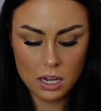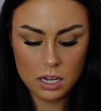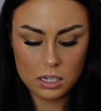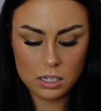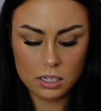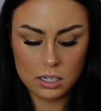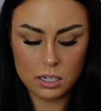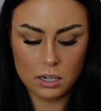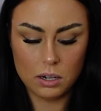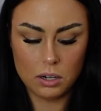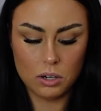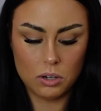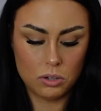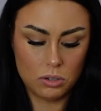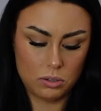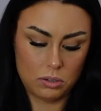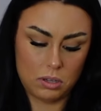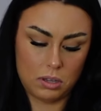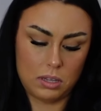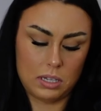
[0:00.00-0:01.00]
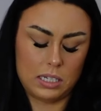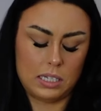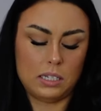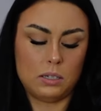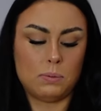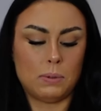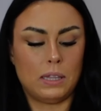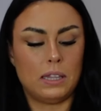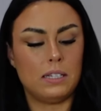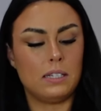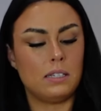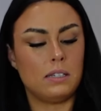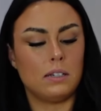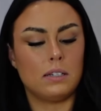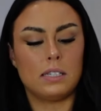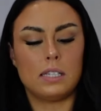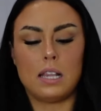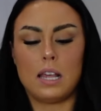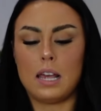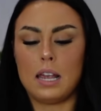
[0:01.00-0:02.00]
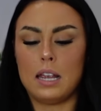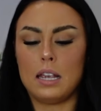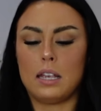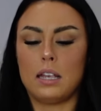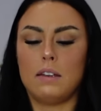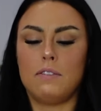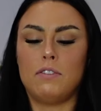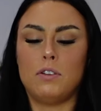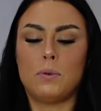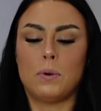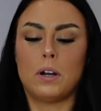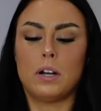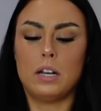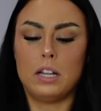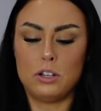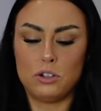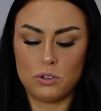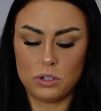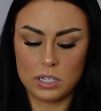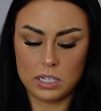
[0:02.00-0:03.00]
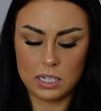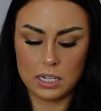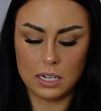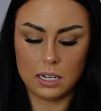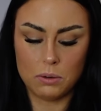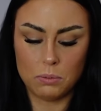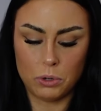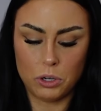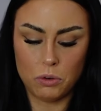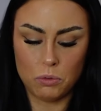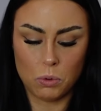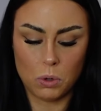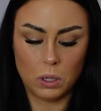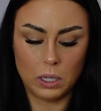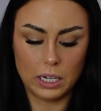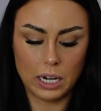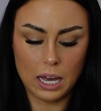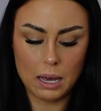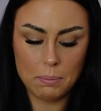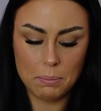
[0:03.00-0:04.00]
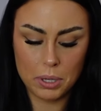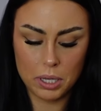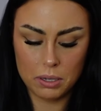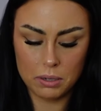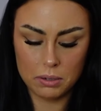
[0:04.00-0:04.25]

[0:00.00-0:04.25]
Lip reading: So this is what this looks like if you are interested. When you roll it up,